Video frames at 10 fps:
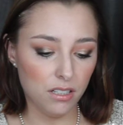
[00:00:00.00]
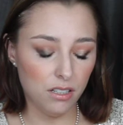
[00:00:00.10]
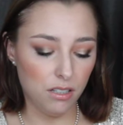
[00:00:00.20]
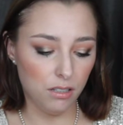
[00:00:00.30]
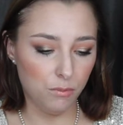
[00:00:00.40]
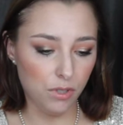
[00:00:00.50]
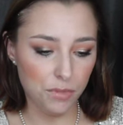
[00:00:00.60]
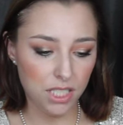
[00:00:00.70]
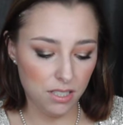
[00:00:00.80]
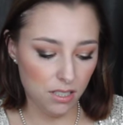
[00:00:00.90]
let
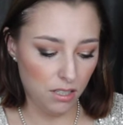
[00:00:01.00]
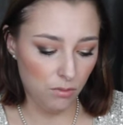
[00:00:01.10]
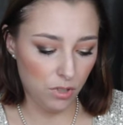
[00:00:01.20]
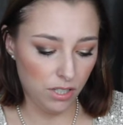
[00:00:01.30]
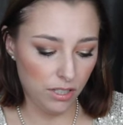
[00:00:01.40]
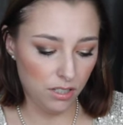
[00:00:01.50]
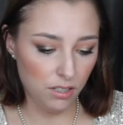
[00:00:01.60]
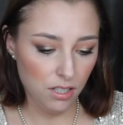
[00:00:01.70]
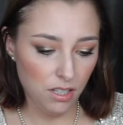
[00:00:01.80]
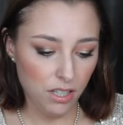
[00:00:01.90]
me see what,
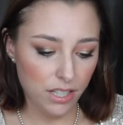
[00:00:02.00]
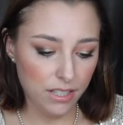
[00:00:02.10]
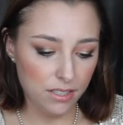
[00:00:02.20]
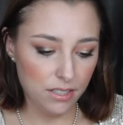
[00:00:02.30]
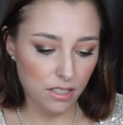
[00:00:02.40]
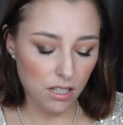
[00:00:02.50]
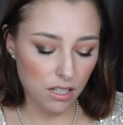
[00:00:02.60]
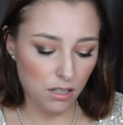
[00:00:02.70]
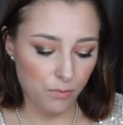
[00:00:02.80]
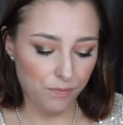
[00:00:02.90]
it's
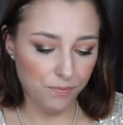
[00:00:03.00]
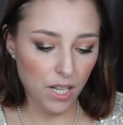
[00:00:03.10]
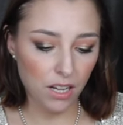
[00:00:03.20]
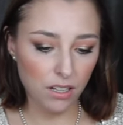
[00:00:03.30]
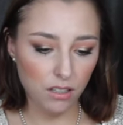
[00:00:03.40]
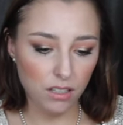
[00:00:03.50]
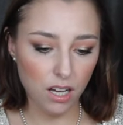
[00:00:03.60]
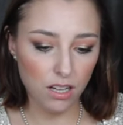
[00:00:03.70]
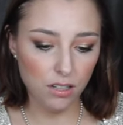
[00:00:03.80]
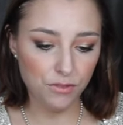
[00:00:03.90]
got a
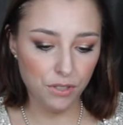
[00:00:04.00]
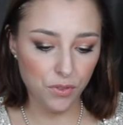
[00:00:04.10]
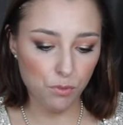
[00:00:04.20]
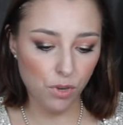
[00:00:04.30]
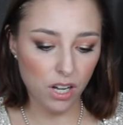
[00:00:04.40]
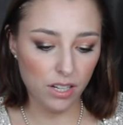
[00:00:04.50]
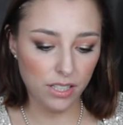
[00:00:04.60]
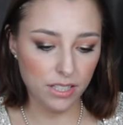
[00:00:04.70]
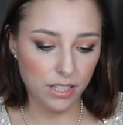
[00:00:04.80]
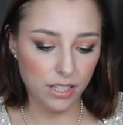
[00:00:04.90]
lot of different
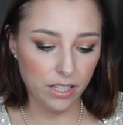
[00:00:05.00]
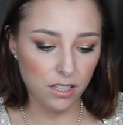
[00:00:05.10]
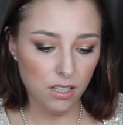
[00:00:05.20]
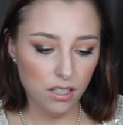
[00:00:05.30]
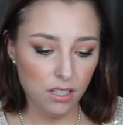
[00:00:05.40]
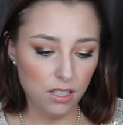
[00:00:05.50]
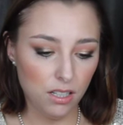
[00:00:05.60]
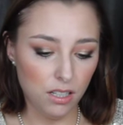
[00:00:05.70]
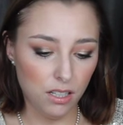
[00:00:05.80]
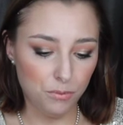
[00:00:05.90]
product in it.
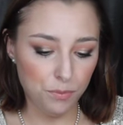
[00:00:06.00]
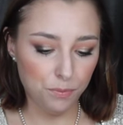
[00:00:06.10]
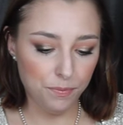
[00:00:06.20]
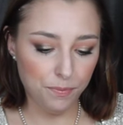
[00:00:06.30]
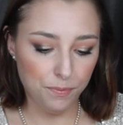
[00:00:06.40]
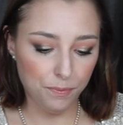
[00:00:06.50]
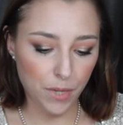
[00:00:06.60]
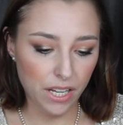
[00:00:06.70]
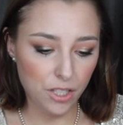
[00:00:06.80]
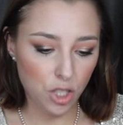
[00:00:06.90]

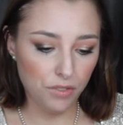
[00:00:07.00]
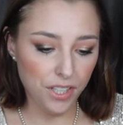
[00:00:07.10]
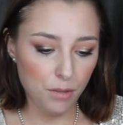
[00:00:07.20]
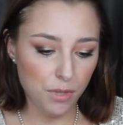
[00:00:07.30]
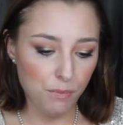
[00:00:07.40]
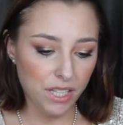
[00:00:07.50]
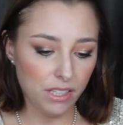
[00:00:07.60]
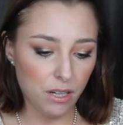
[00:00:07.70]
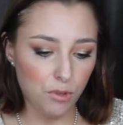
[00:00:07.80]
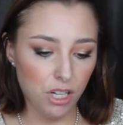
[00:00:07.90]
But I don't think I'm going to pick
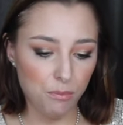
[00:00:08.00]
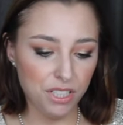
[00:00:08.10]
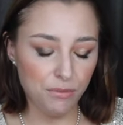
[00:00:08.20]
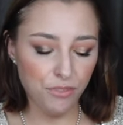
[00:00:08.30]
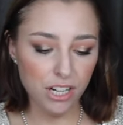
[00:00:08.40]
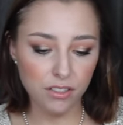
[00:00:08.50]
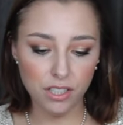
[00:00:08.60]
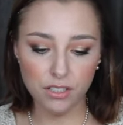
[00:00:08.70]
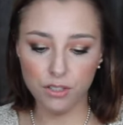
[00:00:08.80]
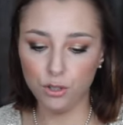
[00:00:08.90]
that one up. It's
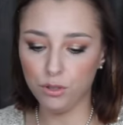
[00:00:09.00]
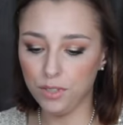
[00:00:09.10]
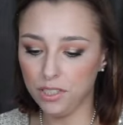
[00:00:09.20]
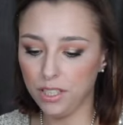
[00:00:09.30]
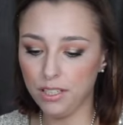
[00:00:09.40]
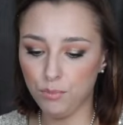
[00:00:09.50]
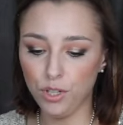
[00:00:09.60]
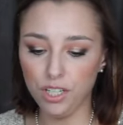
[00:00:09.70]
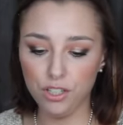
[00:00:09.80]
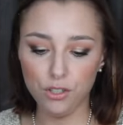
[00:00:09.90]
fairly new. It's
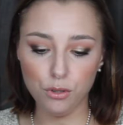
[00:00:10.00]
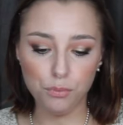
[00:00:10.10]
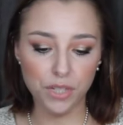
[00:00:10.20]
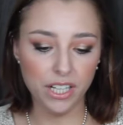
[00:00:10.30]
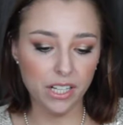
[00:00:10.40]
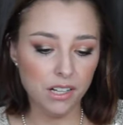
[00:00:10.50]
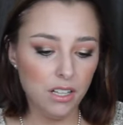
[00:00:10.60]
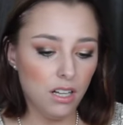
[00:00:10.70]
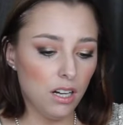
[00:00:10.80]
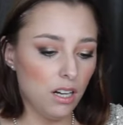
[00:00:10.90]
pretty cute, but
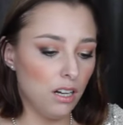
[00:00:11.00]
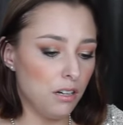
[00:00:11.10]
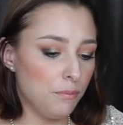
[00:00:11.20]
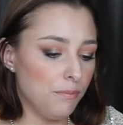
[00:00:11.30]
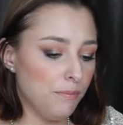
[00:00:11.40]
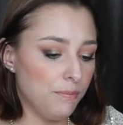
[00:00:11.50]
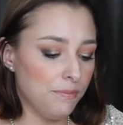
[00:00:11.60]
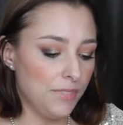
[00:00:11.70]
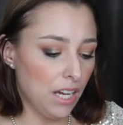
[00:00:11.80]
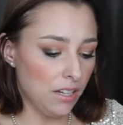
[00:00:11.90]

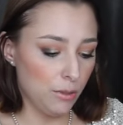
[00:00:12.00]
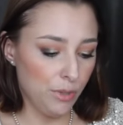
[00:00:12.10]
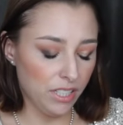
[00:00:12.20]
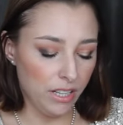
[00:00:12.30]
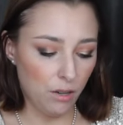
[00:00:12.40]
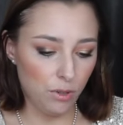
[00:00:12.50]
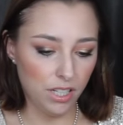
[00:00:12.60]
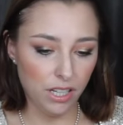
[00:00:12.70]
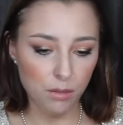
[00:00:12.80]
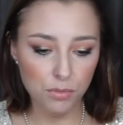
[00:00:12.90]
not going to pick that
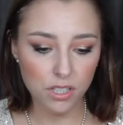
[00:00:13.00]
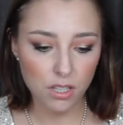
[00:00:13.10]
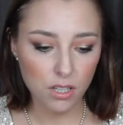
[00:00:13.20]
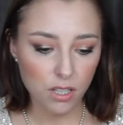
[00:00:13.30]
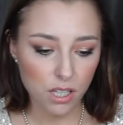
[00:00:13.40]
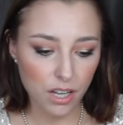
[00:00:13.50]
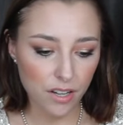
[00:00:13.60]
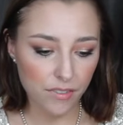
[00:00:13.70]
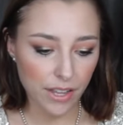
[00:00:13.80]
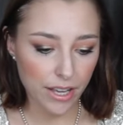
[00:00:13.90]
one up.
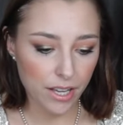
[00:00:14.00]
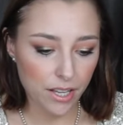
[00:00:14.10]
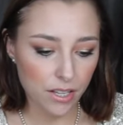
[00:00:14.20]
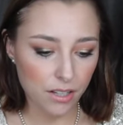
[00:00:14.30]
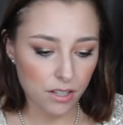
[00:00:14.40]
And then